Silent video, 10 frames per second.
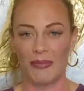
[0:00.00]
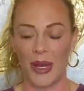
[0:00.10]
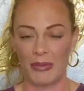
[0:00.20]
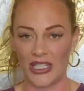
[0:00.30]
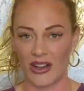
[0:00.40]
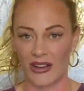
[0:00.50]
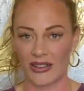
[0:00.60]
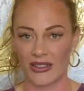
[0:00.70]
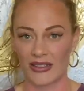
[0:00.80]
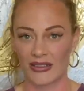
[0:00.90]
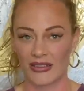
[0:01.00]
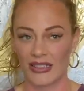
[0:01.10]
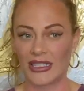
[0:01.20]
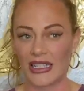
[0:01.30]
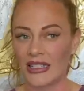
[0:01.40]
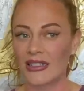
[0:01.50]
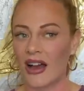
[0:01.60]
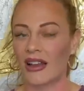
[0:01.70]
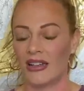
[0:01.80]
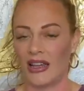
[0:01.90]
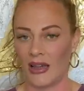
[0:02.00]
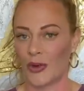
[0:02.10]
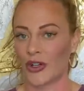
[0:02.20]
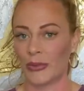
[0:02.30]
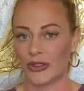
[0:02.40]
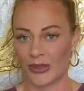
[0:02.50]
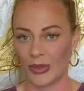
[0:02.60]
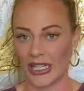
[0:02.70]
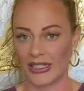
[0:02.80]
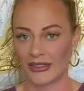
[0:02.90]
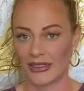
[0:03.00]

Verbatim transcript: and puppy dogs. This is not an amicable split.